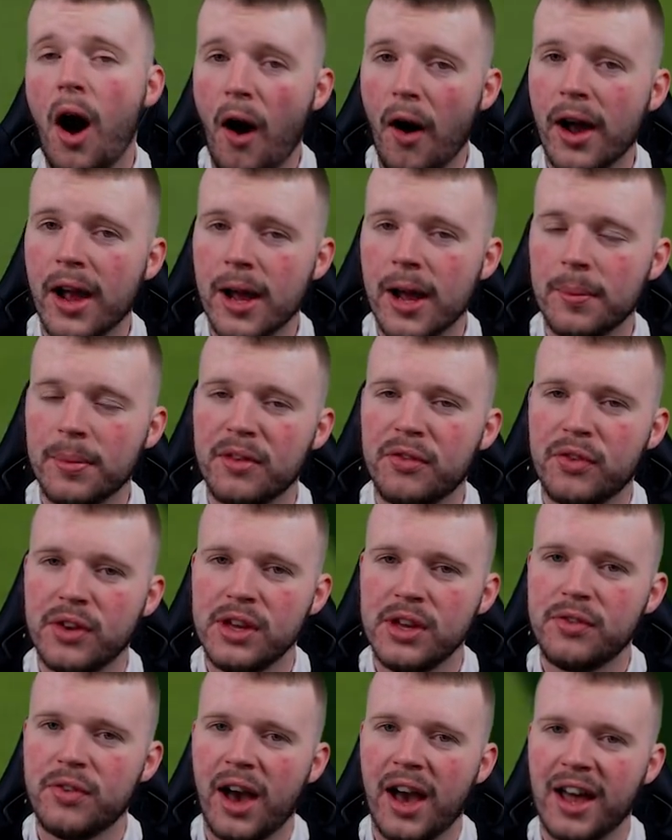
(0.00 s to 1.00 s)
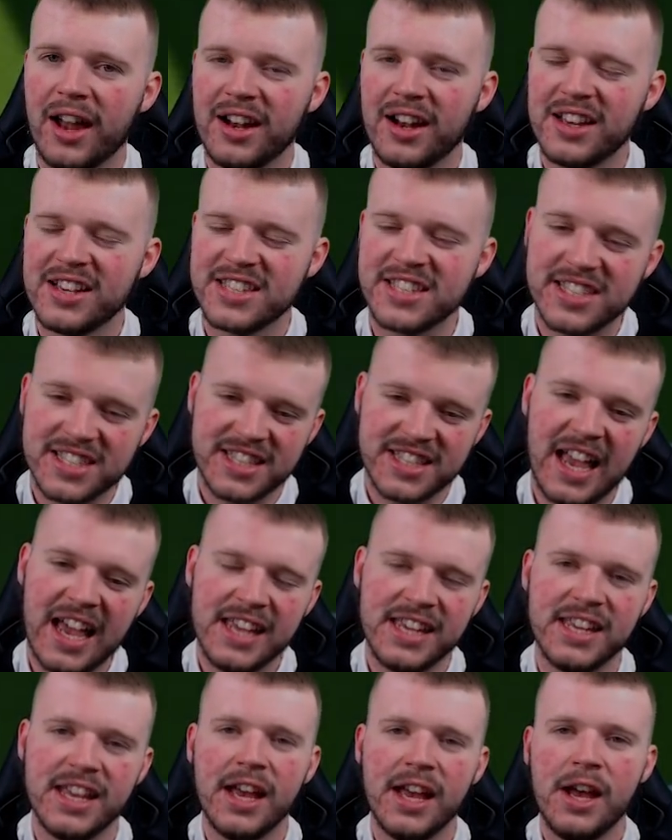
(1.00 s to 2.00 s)
I am the FIFA Analyst, and
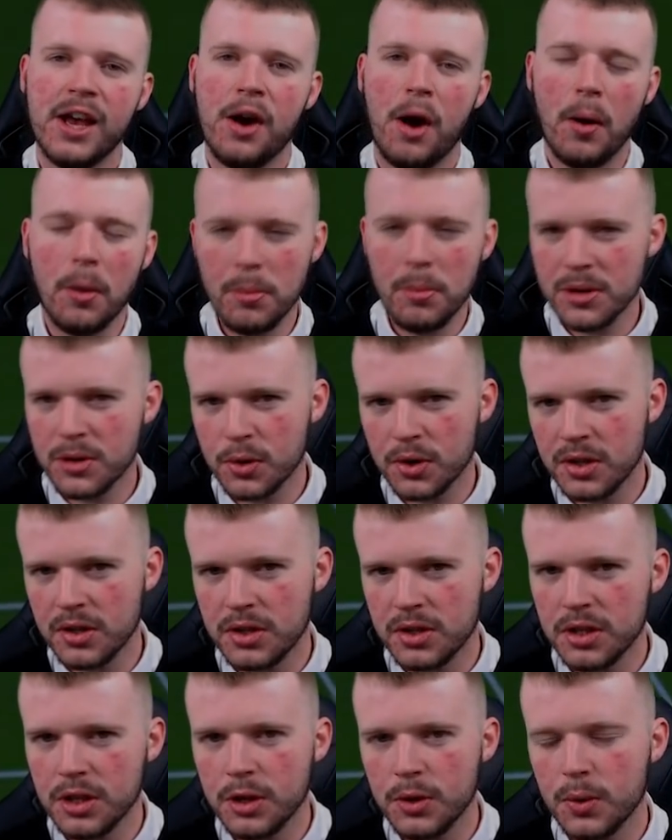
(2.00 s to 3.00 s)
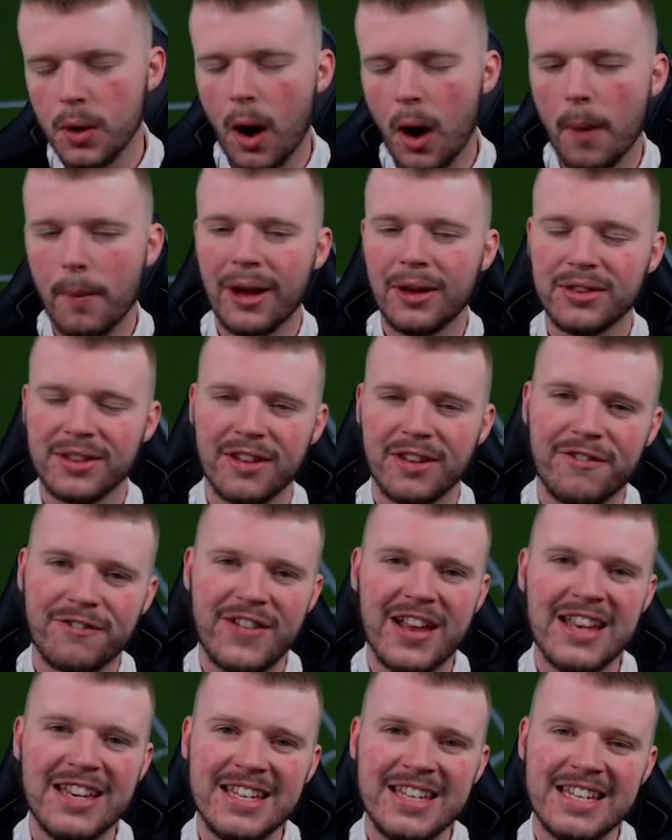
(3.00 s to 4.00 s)
today I want to be talking to you about
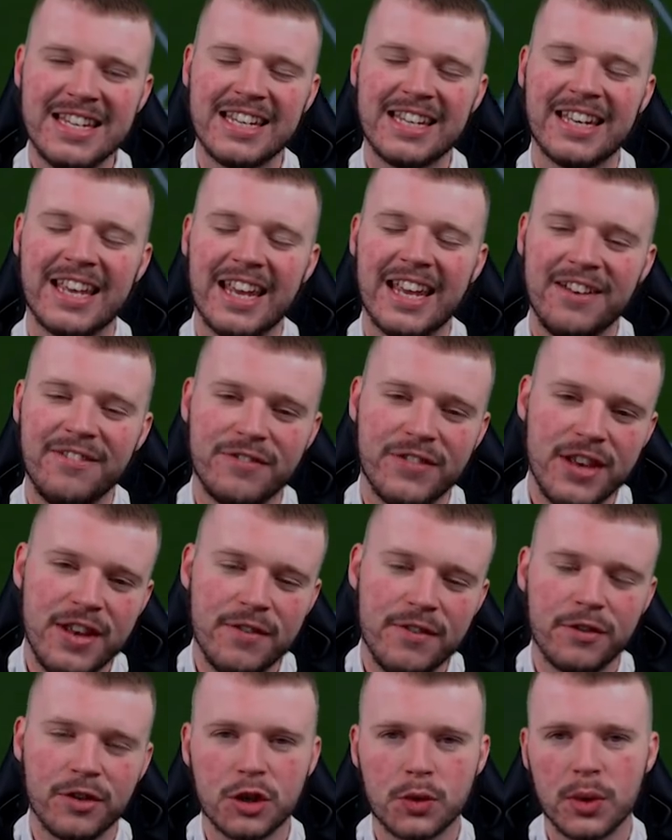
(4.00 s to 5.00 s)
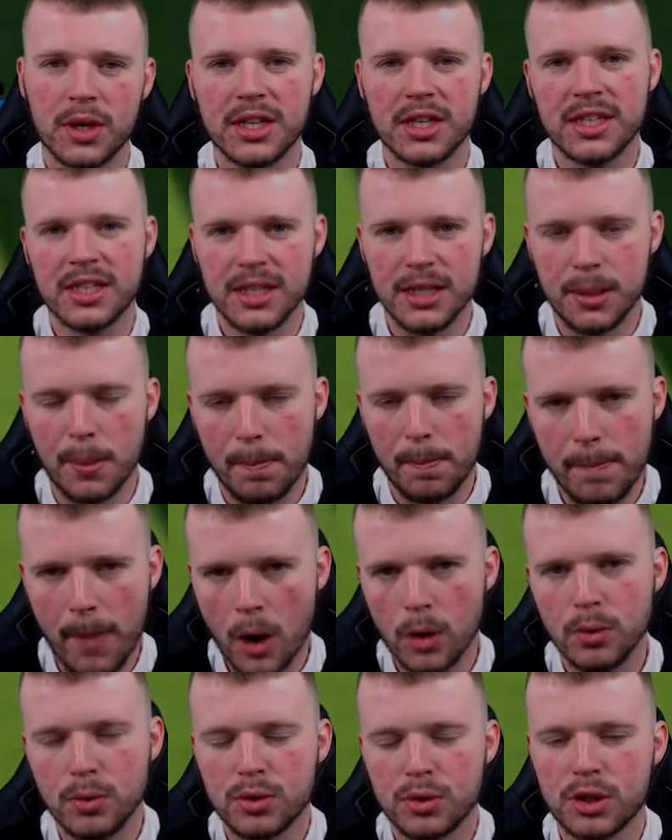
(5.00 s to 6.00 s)
defending in FIFA 20
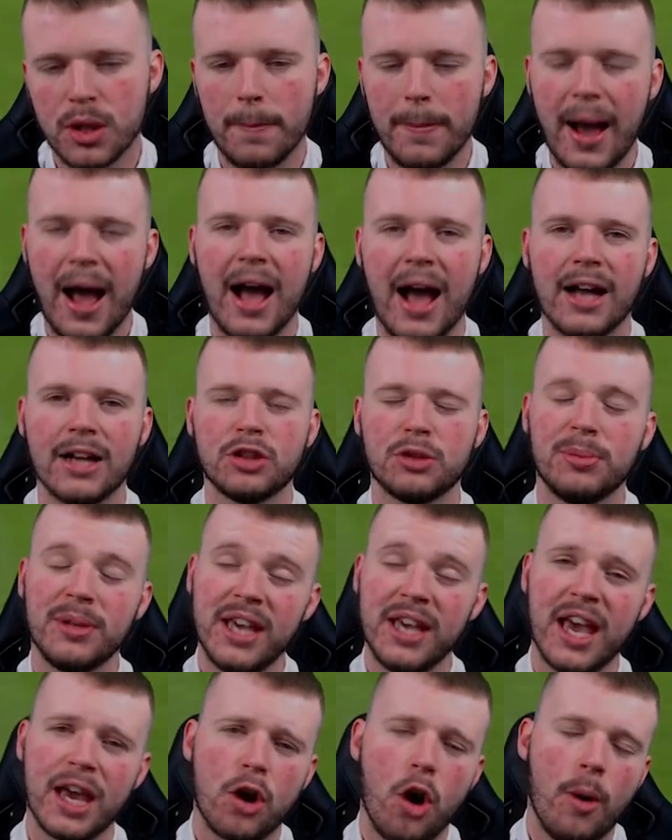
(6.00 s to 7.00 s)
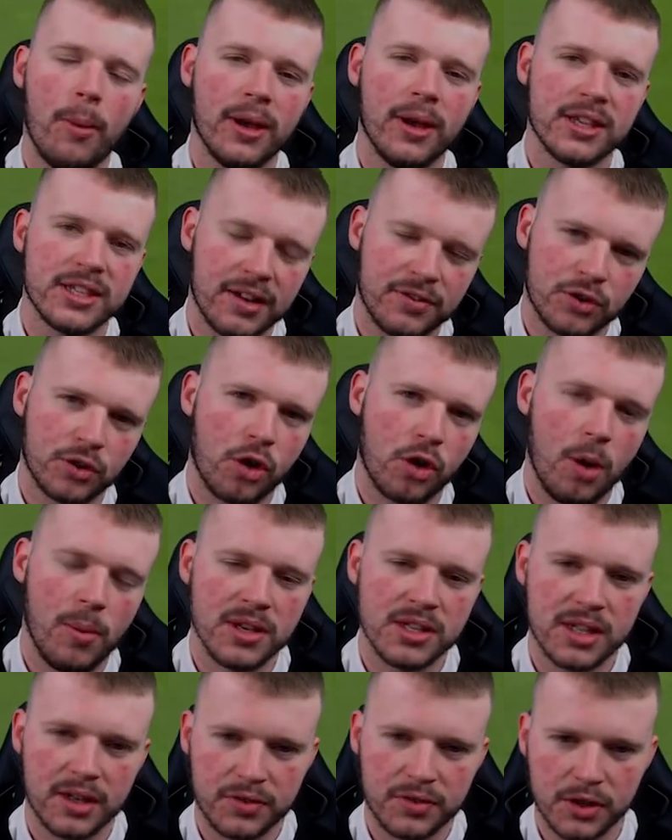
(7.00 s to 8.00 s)
post-patch. I've been getting comments after
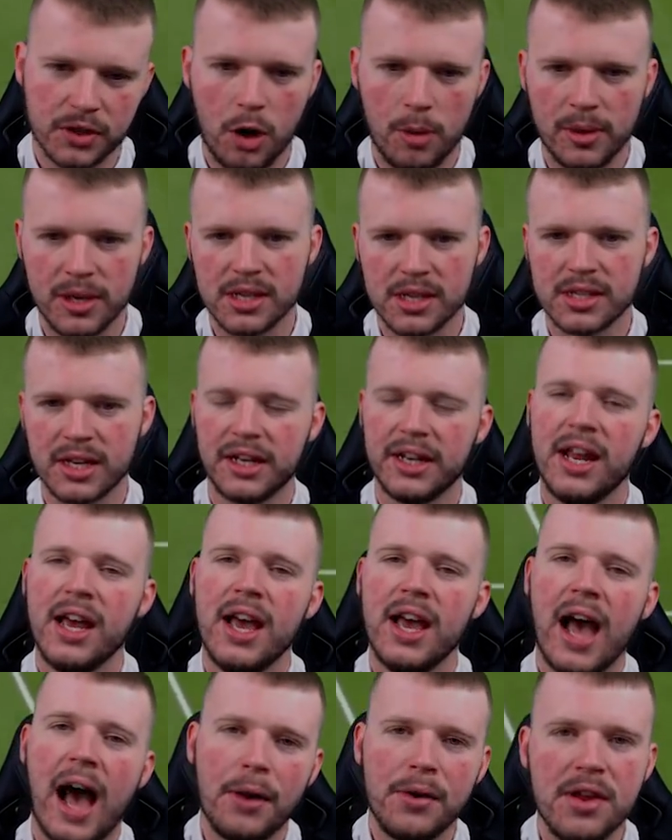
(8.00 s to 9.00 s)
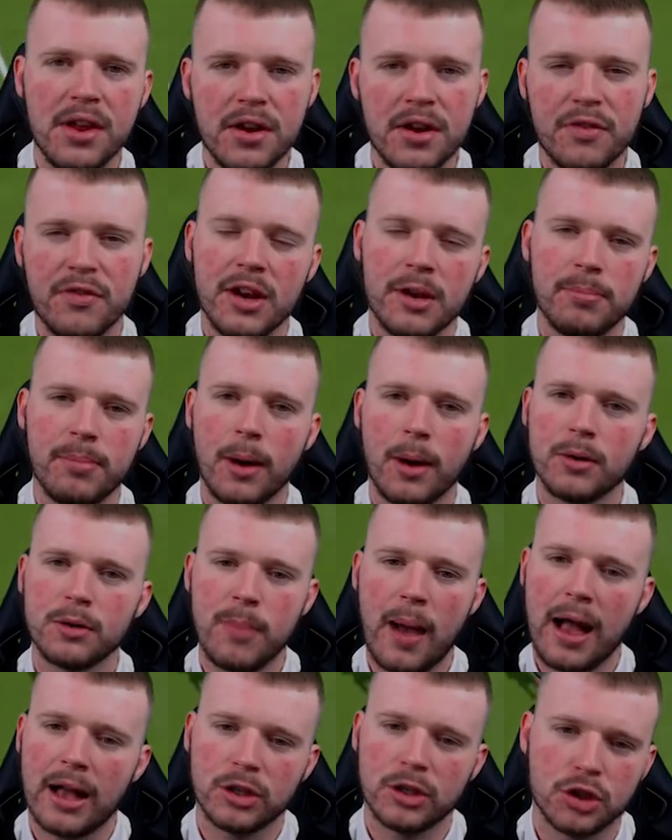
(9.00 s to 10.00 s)
comments after comments saying, how do you defend
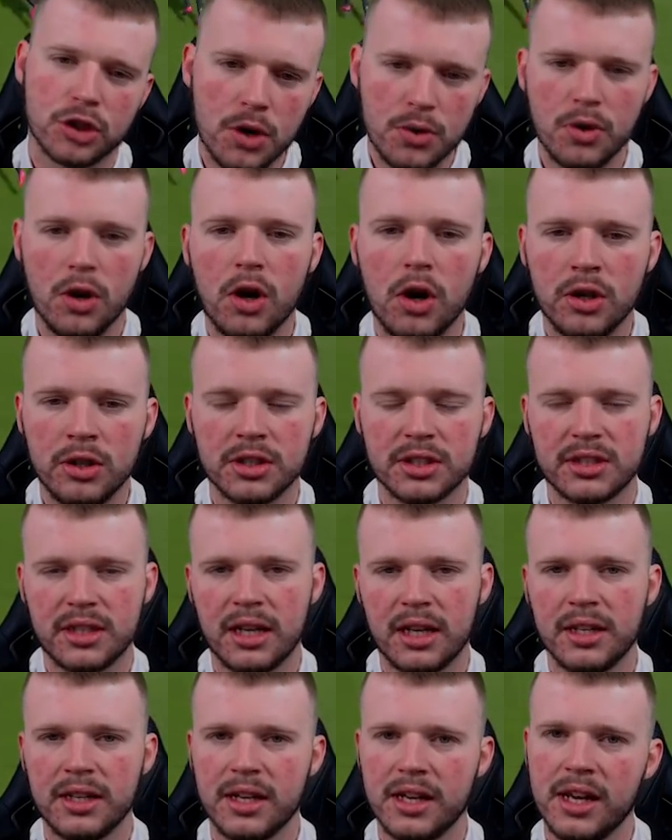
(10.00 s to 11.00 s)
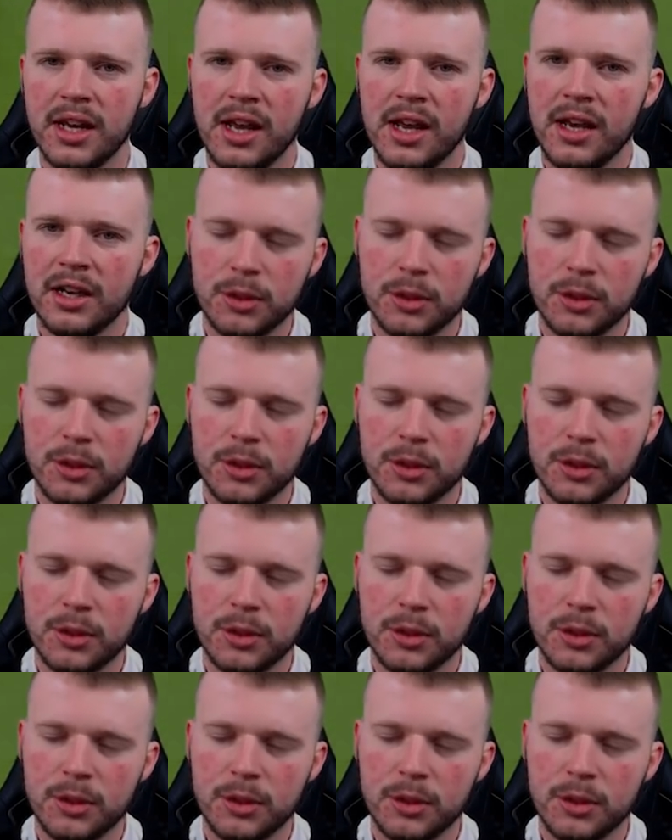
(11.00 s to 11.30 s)
post-patch? I don't understand it.